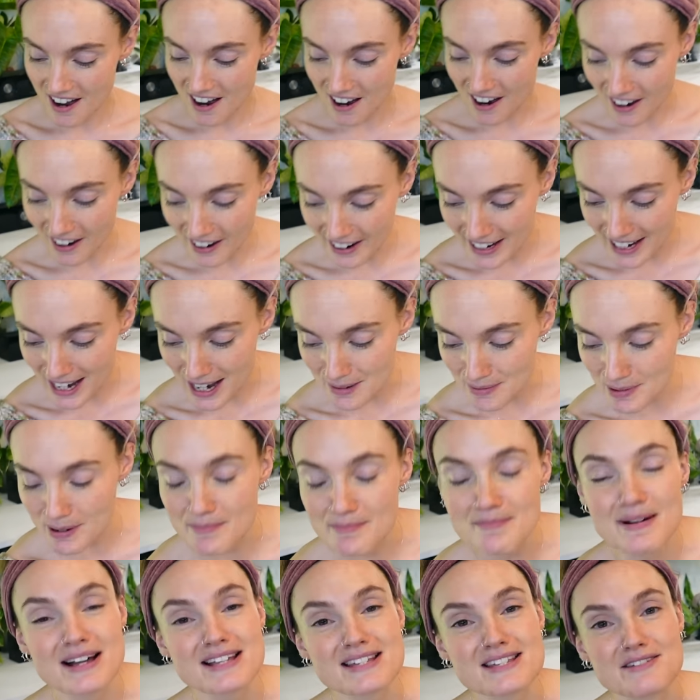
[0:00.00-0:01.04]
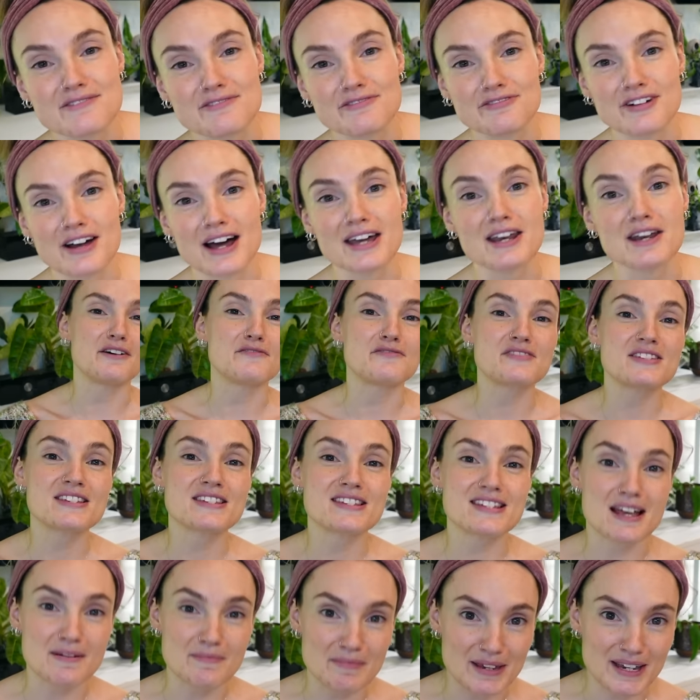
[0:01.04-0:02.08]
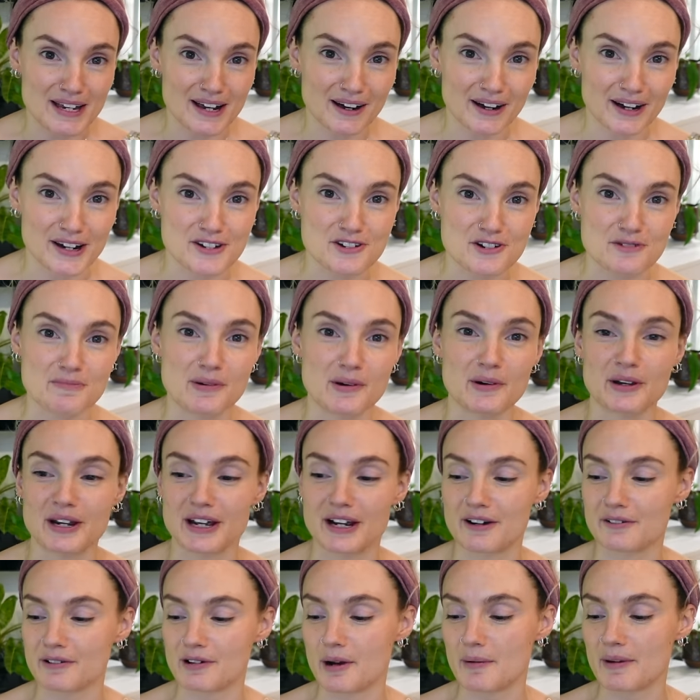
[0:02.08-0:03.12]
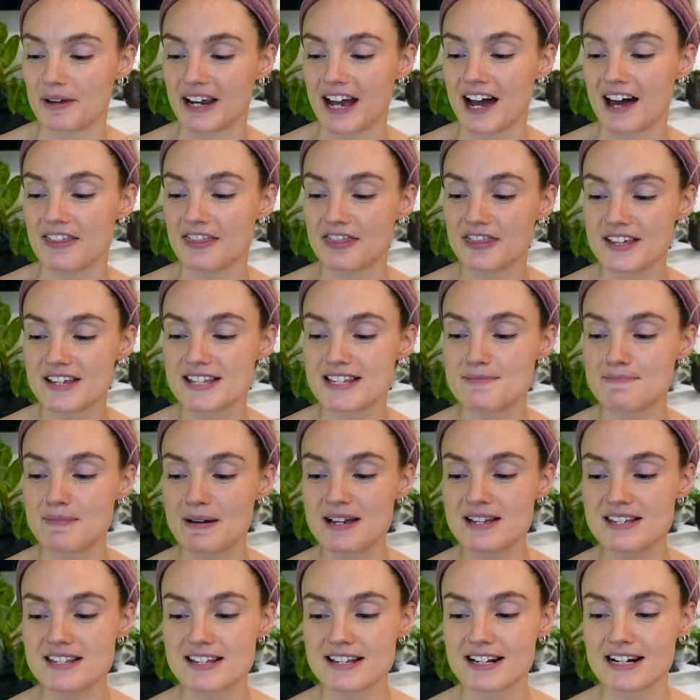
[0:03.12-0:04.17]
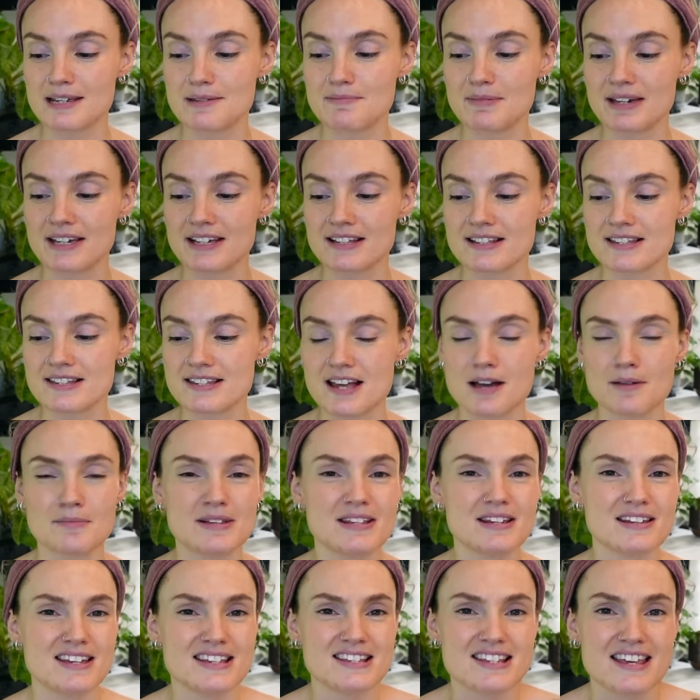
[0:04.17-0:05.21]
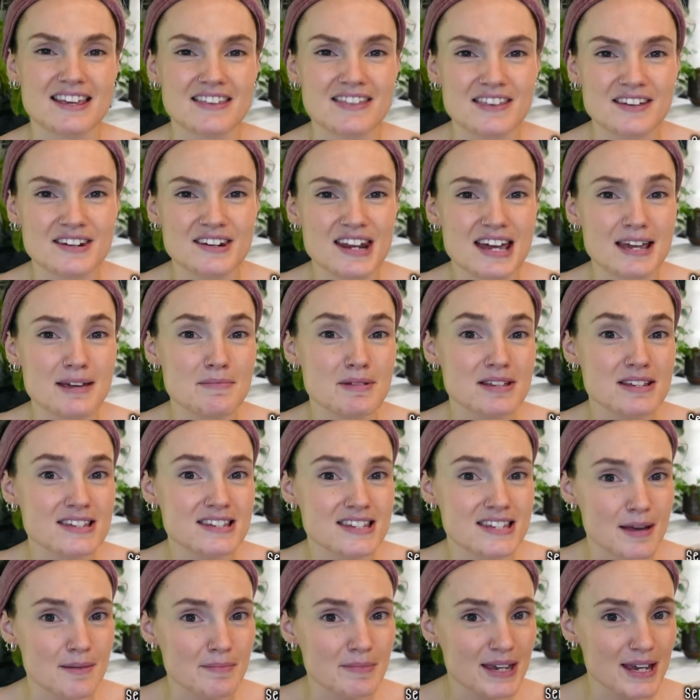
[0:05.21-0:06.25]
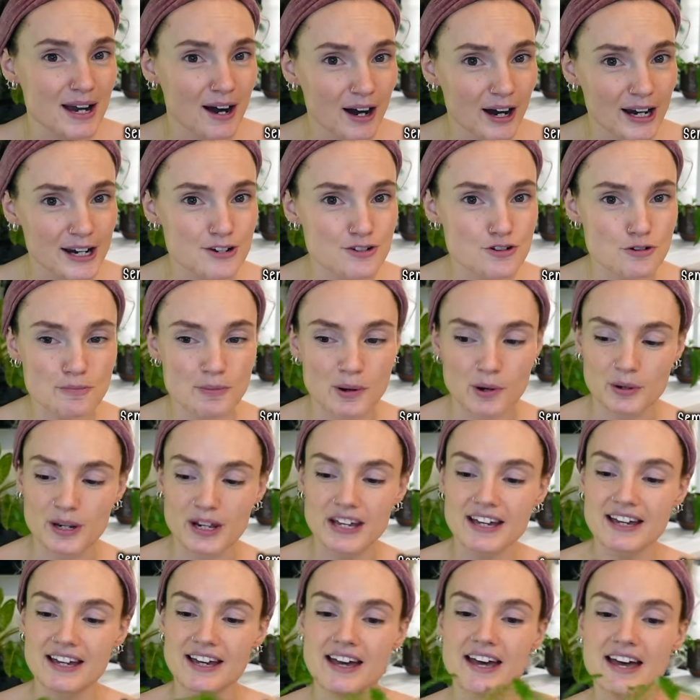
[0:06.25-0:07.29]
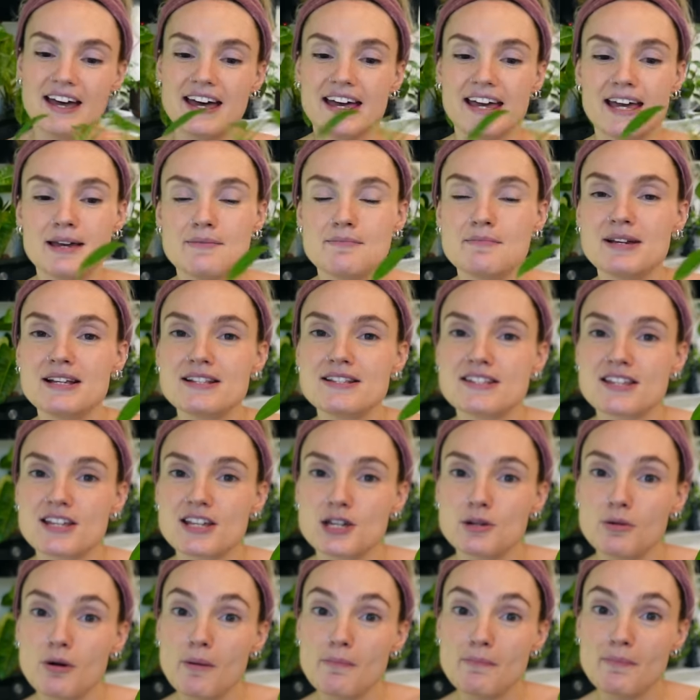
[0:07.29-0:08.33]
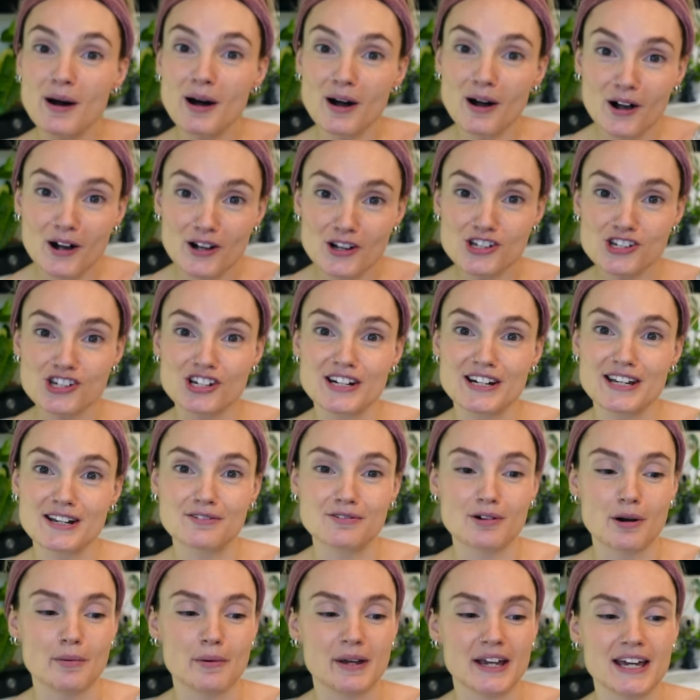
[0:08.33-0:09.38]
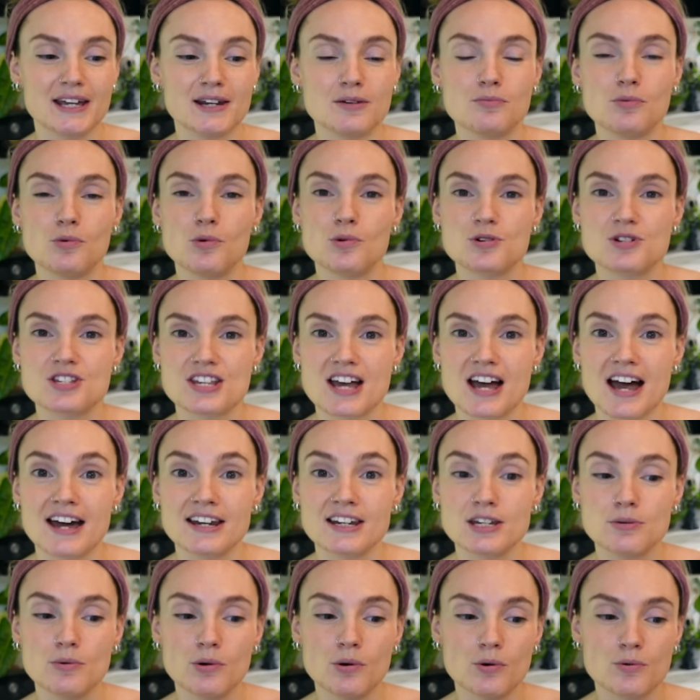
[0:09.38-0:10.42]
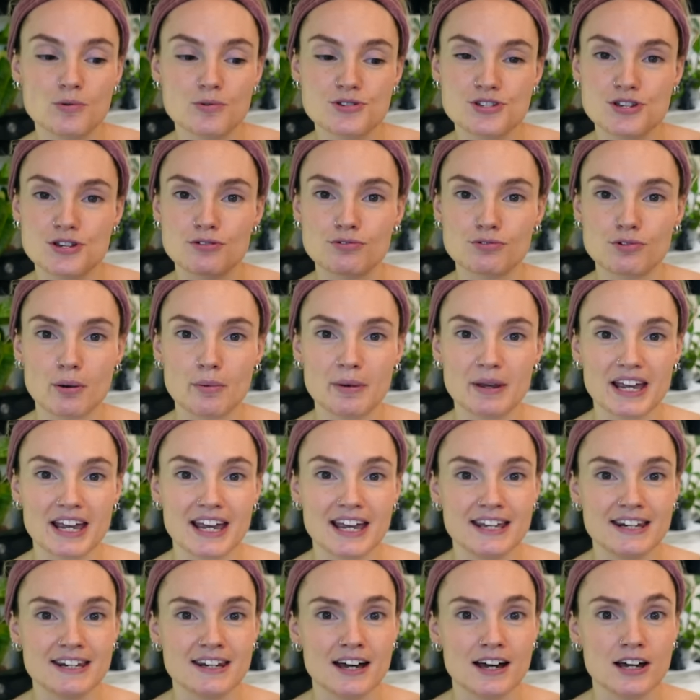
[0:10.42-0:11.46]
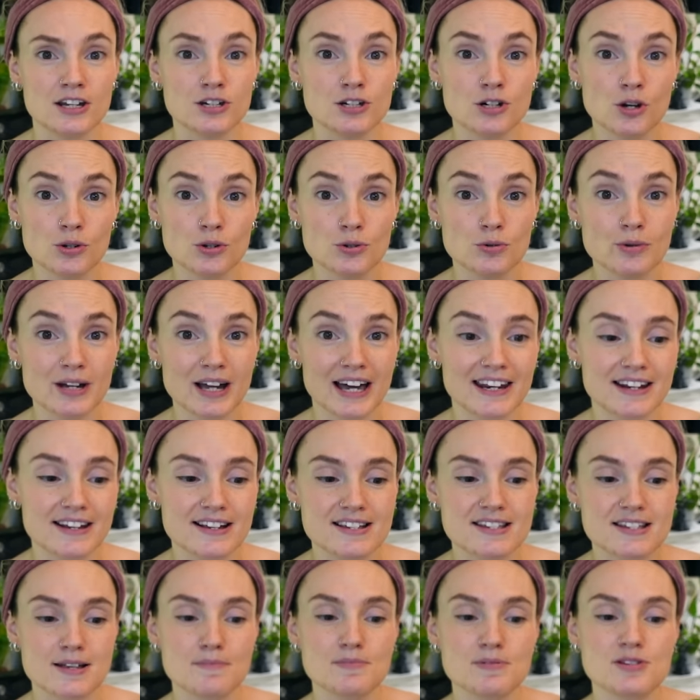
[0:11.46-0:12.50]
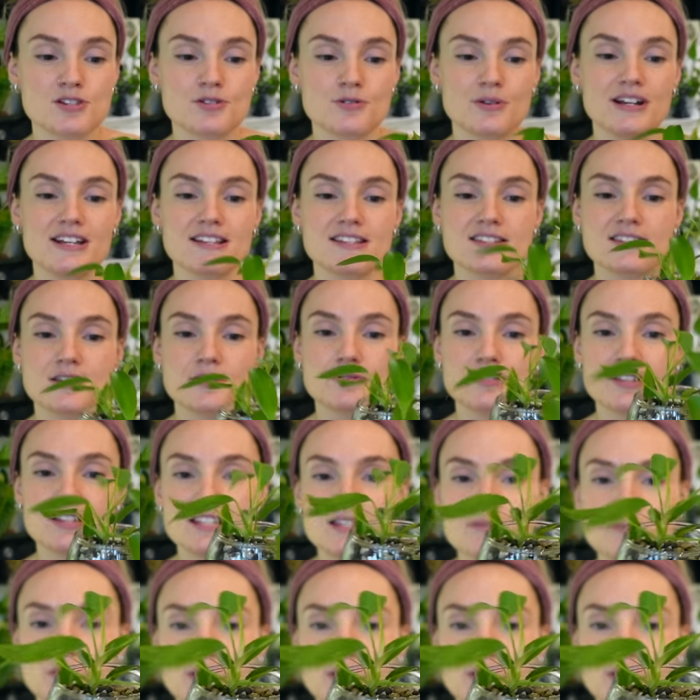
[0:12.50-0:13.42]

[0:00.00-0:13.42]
I am a massive fan of semi-hydroponic growing. And this basically means, I mean, it's in the name, semi-hydroponic. It means that you are partially growing in water, and you are also growing in a non-organic substrate. So this